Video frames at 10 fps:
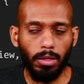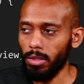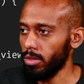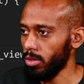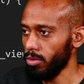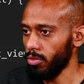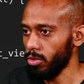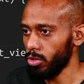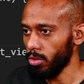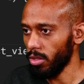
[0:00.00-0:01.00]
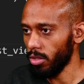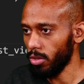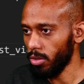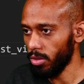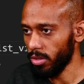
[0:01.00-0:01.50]
so if you show the
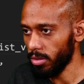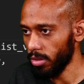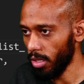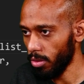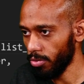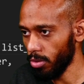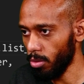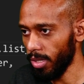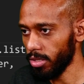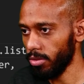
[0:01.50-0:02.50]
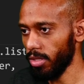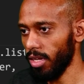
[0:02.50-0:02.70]
code now, if you go back to the